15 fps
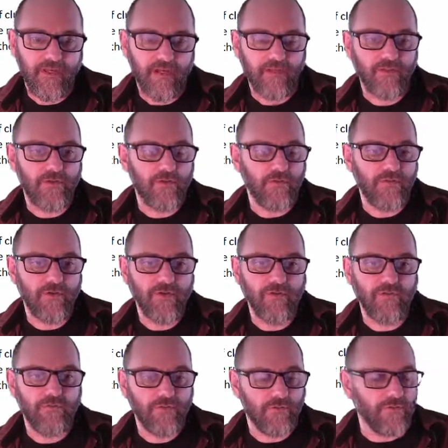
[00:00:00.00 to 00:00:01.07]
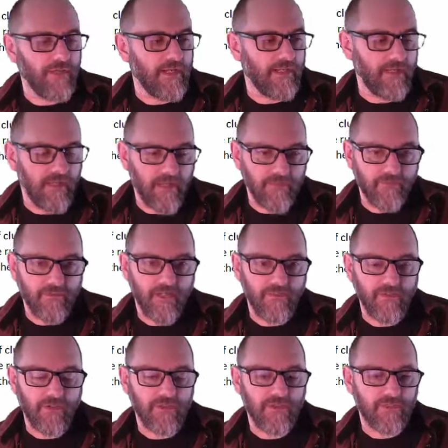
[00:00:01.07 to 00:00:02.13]
You don't know your data ahead of
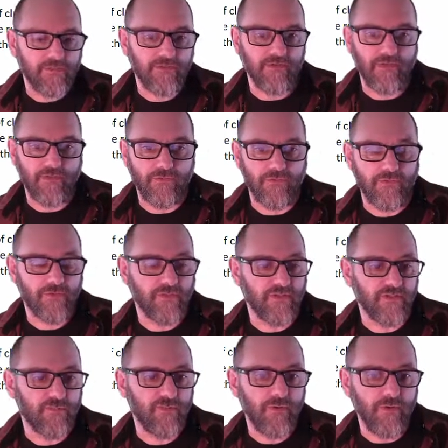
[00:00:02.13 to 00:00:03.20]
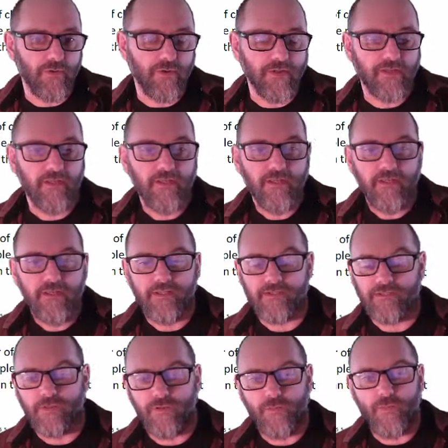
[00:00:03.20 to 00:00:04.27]
time. You're clustering in order to explore it.
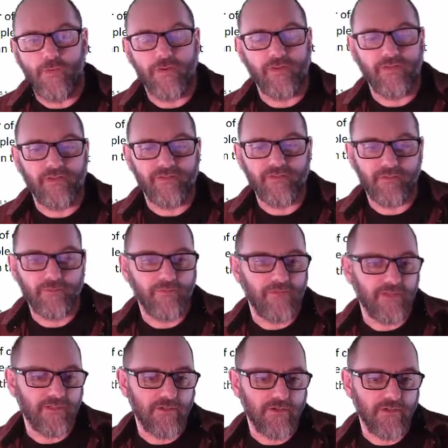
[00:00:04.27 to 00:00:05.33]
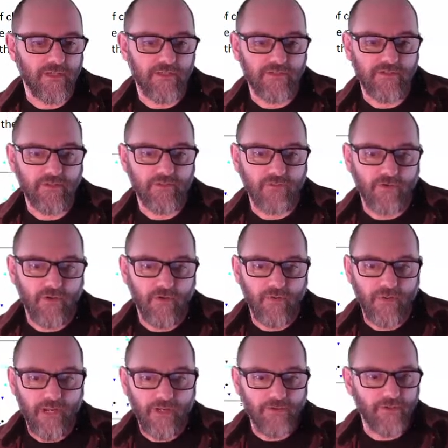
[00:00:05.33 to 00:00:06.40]
That's the whole point of unsupervised learning, is you don't
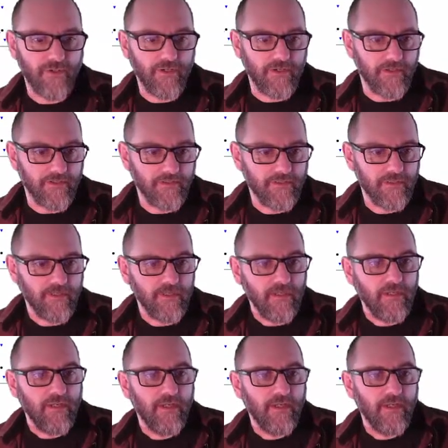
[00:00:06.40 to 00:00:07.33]
know how good it is.